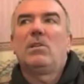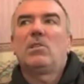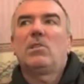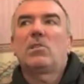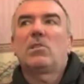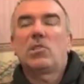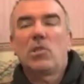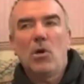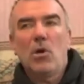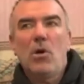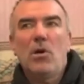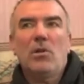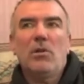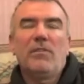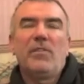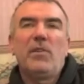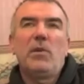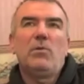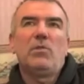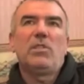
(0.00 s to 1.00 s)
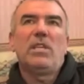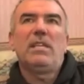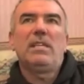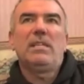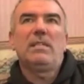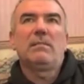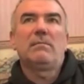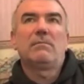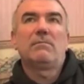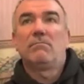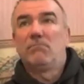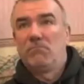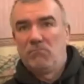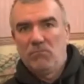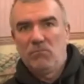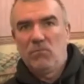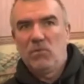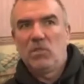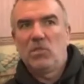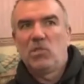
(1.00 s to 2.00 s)
started off using
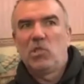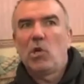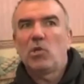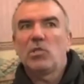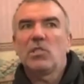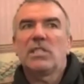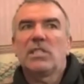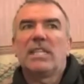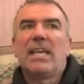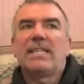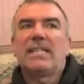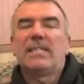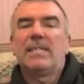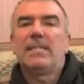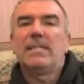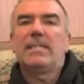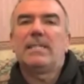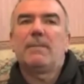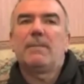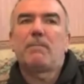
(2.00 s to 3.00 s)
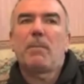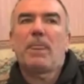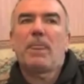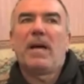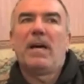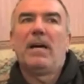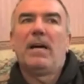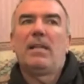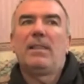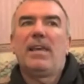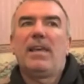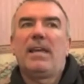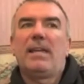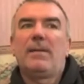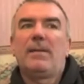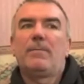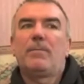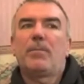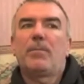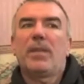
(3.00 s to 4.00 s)
Jon's letters, and
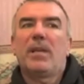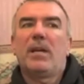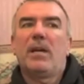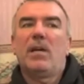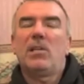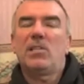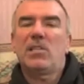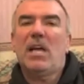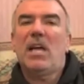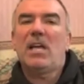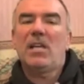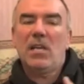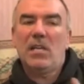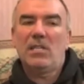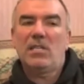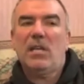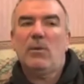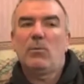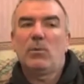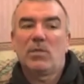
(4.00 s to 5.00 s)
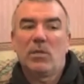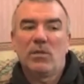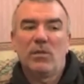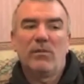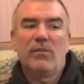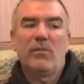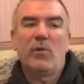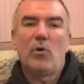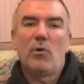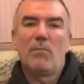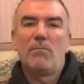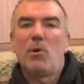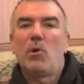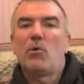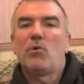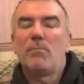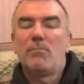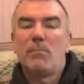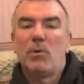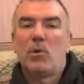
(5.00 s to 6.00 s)
then as I was on the forum
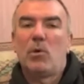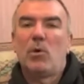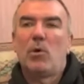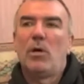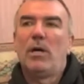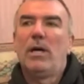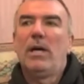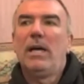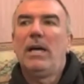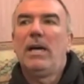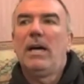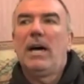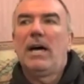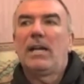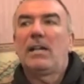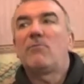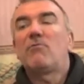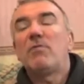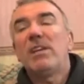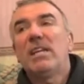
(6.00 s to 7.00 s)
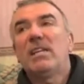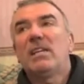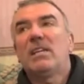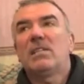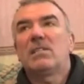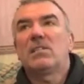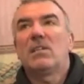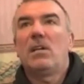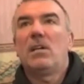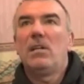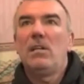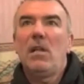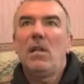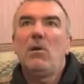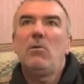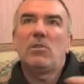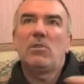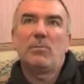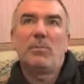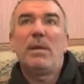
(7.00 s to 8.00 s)
more and more, and I realised that
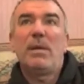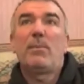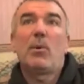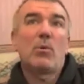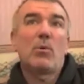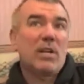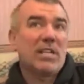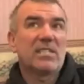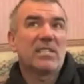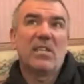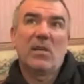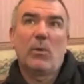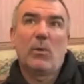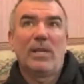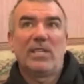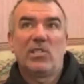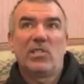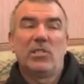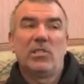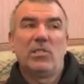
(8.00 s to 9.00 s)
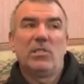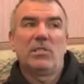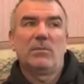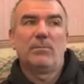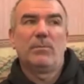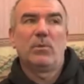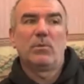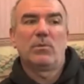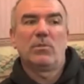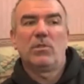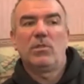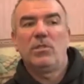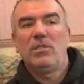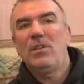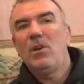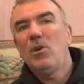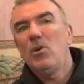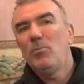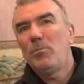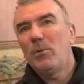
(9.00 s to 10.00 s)
loads of people were asking questions, but
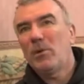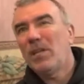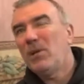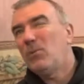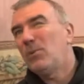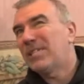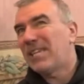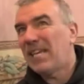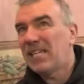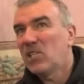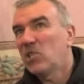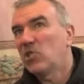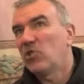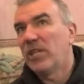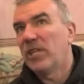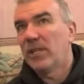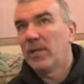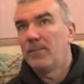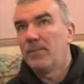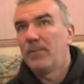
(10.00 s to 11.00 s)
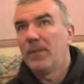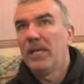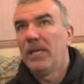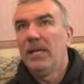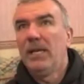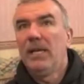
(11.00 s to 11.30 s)
nobody was answering them.